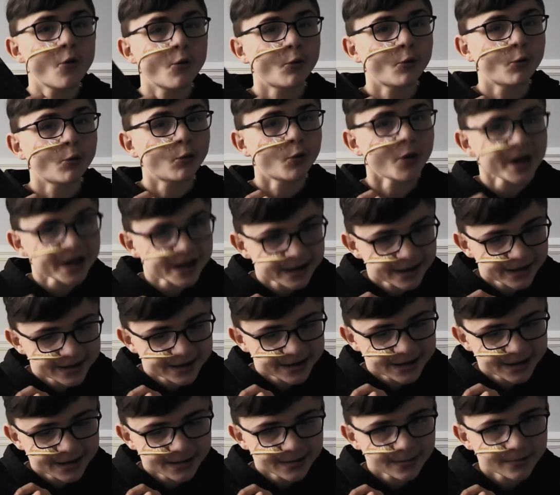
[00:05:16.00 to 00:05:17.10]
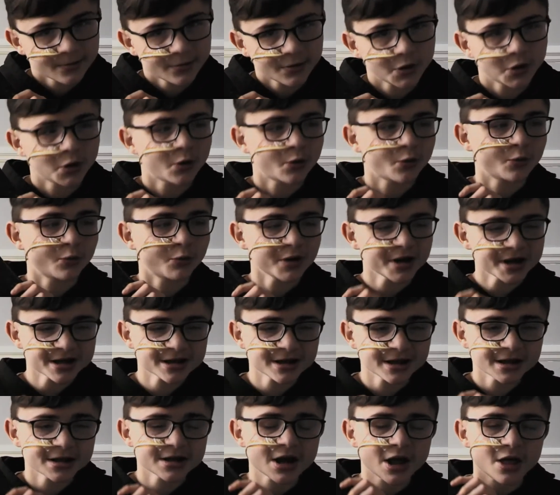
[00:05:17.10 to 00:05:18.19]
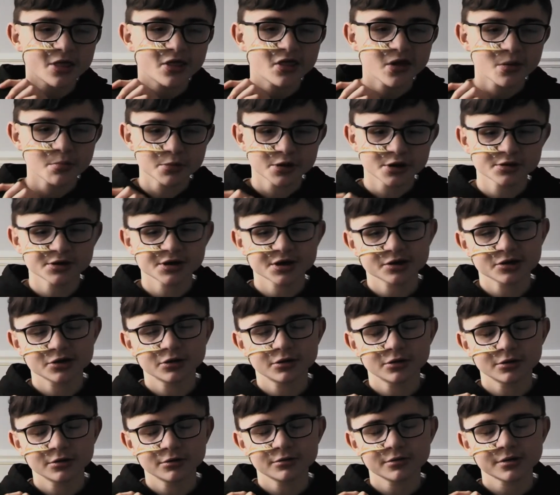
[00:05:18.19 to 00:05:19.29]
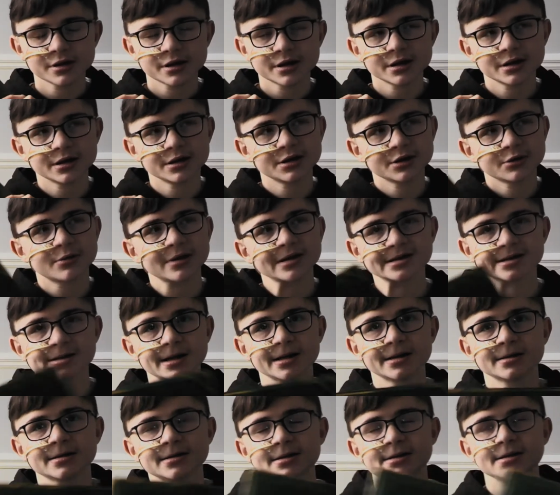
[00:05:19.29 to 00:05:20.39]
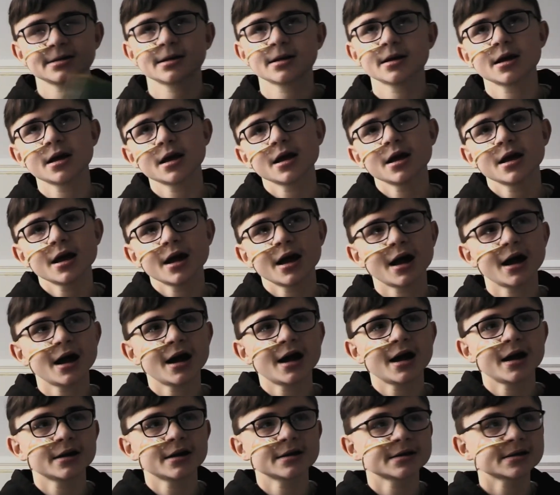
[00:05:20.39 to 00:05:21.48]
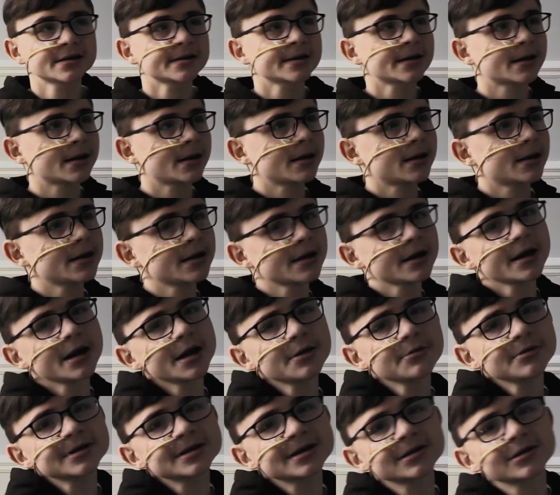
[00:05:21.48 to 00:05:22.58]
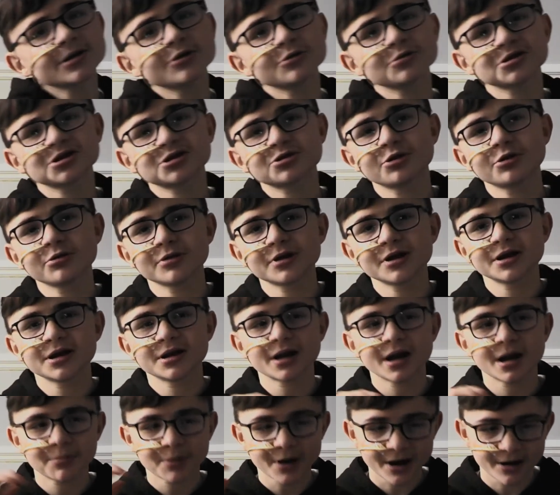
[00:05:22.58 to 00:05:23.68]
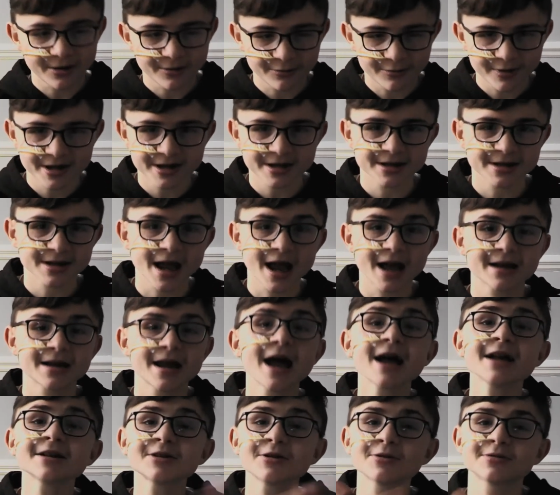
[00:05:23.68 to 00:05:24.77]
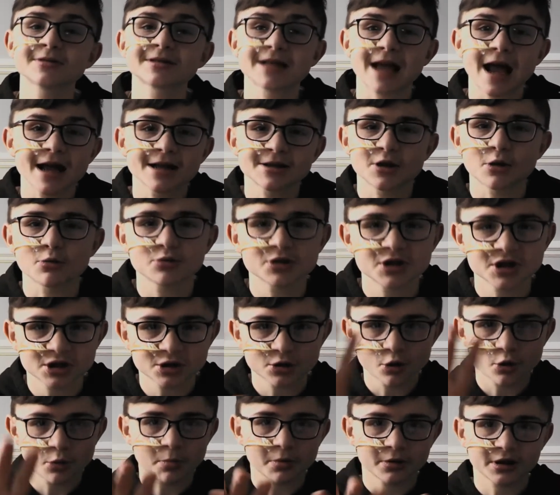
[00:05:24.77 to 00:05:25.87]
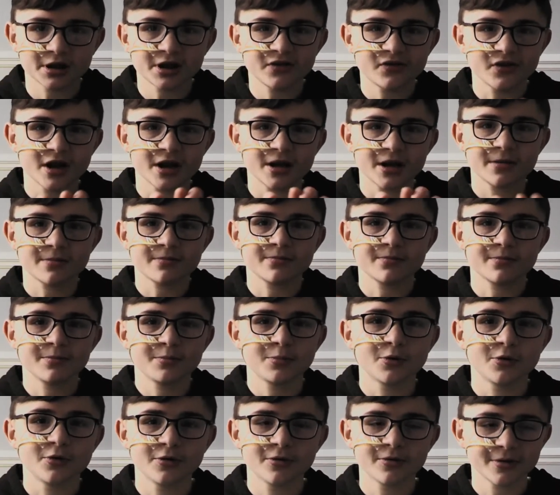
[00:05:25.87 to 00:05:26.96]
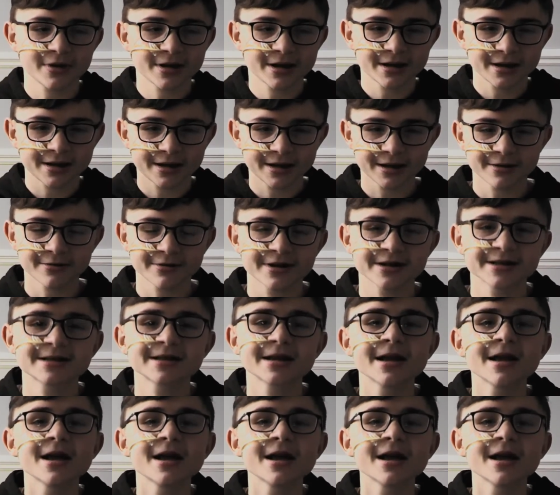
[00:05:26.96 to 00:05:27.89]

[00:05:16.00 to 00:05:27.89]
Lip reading: Wicked. Wicked the musical in the West End. And here is a little story about Wicked, and I don't still believe it, but here is.